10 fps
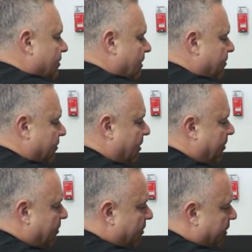So I'm just going to
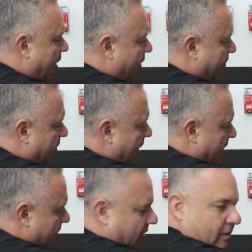be real careful, kind
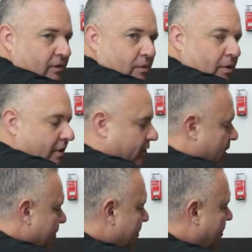of look away
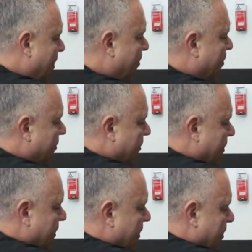from it. I don't want
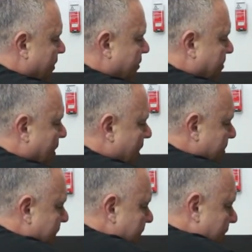this to pop
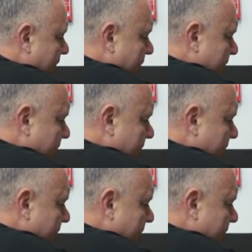me in the eye.